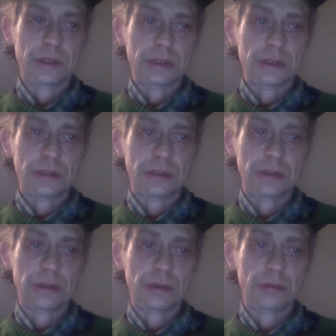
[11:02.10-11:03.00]

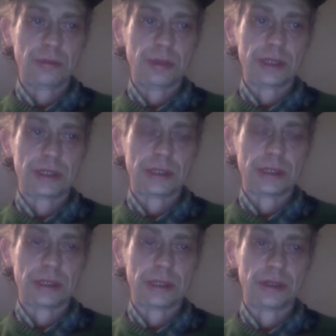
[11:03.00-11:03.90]
But
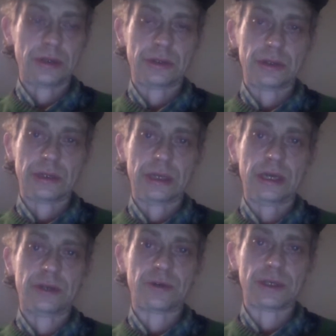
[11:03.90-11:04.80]

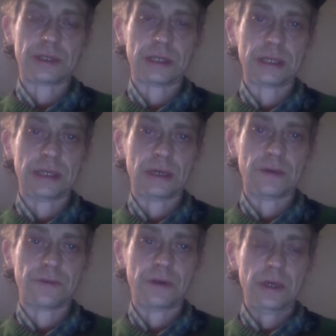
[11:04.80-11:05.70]
interestingly
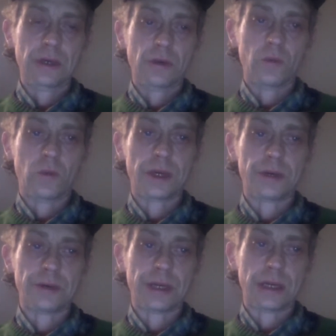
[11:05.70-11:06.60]
enough,
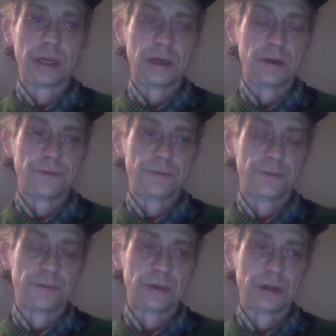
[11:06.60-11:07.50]
wondering
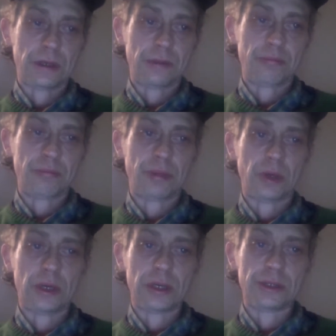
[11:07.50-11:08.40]
if
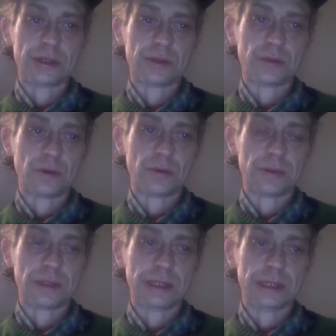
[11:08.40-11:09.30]
bonds or
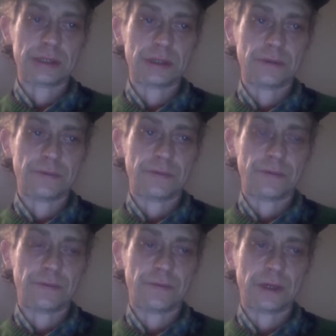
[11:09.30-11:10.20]
release of
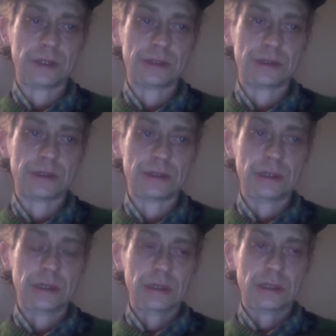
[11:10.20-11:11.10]
funds
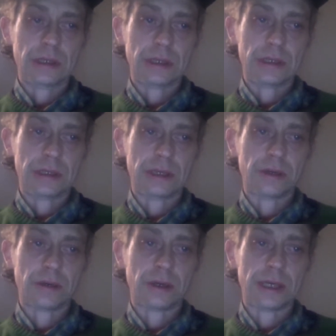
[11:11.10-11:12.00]
that
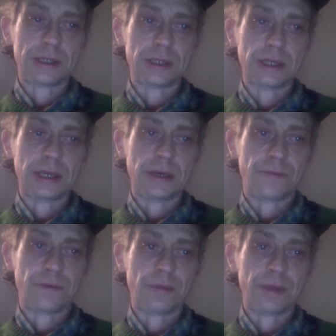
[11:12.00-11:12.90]
are isolated
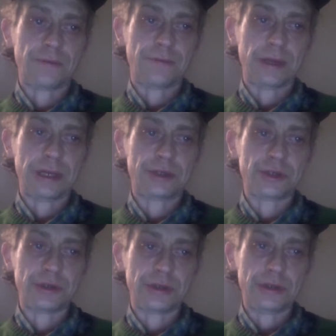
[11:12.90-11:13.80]
from
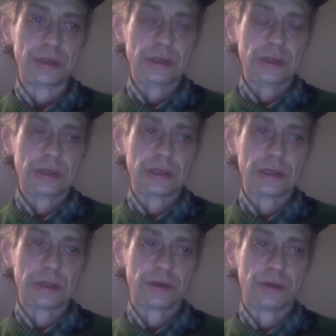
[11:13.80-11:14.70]
inflation
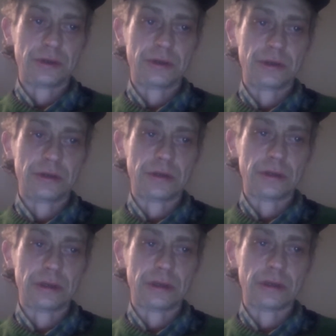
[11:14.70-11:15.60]
could
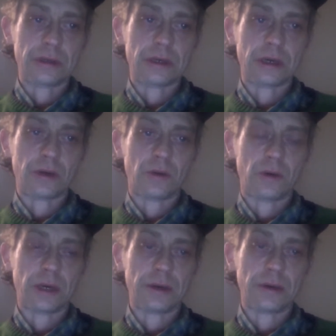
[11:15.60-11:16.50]
uh,
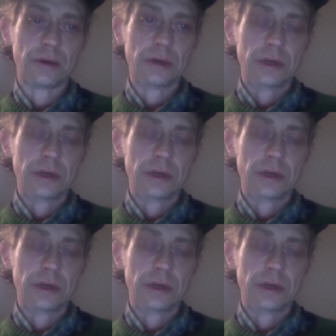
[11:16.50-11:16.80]
acquire.